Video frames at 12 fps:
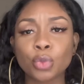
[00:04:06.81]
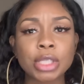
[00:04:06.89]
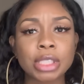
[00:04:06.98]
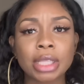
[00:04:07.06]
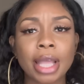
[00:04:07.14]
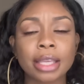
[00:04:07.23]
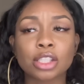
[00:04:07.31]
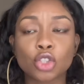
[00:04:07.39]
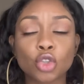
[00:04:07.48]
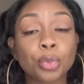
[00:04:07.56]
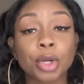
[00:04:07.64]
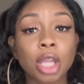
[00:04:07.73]
wasn't like
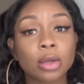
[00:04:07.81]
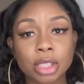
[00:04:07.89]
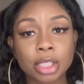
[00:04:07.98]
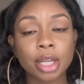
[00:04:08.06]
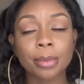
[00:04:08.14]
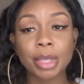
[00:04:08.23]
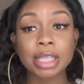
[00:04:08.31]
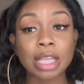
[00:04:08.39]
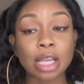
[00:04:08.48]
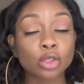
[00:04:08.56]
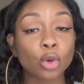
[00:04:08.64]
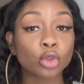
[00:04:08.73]
super close to them because
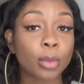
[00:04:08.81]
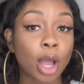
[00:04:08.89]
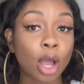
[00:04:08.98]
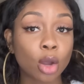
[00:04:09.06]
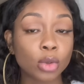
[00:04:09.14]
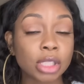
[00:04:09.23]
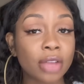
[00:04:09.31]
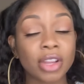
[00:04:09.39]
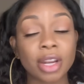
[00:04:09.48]
I was going through my own stuff.